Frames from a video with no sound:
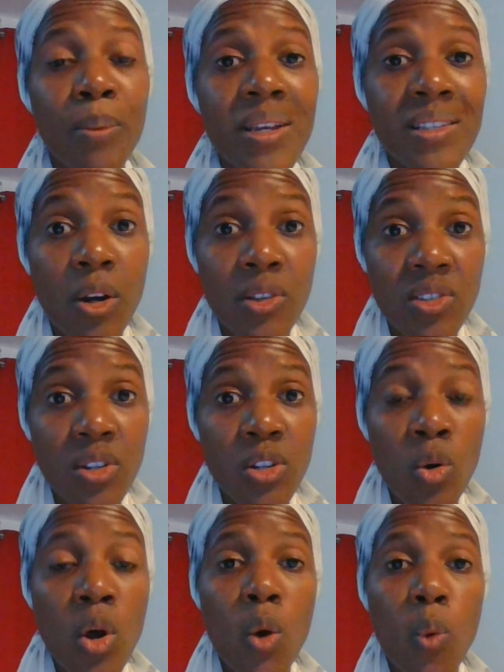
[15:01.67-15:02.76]
Please
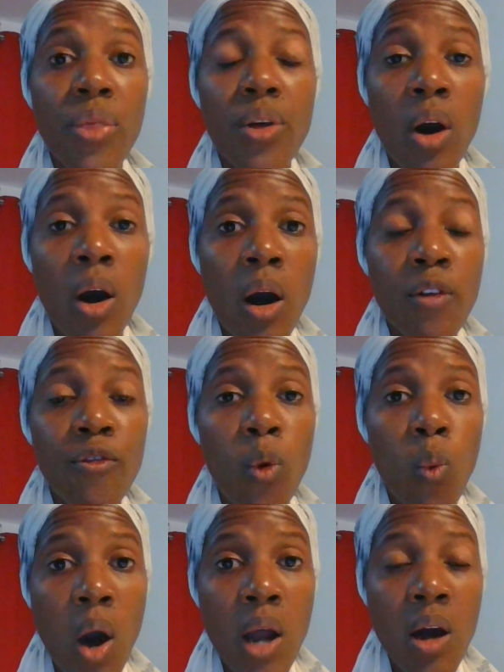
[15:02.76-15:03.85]
continue with God for
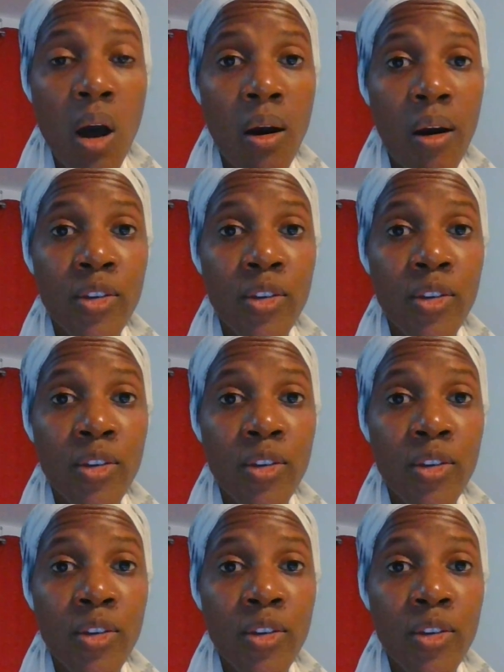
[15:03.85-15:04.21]
one hour,